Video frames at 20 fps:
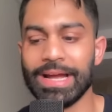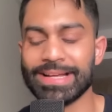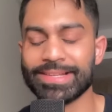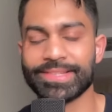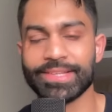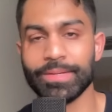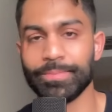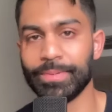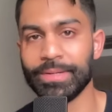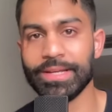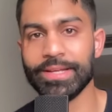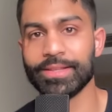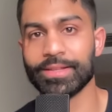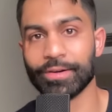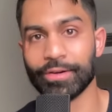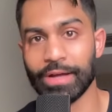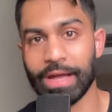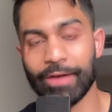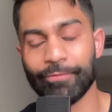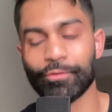S E P,
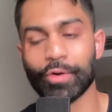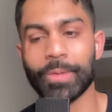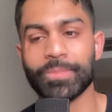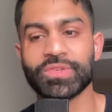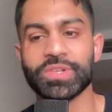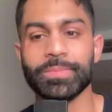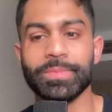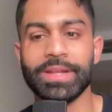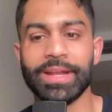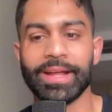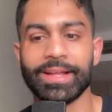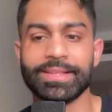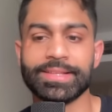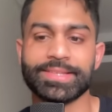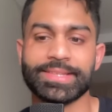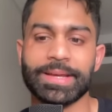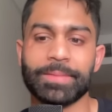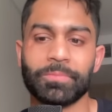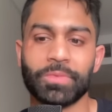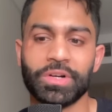the F O M C meeting in
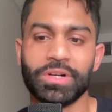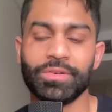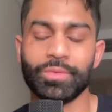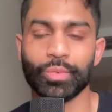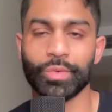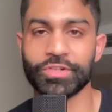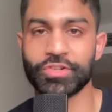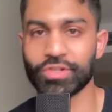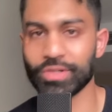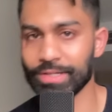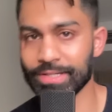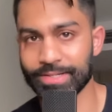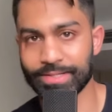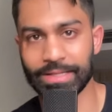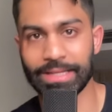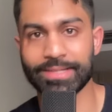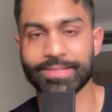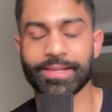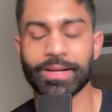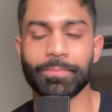December, which is
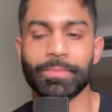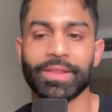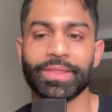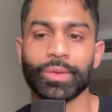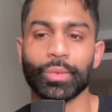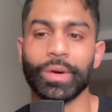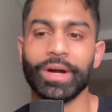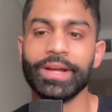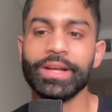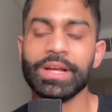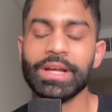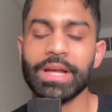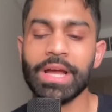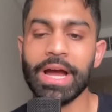less than a month away,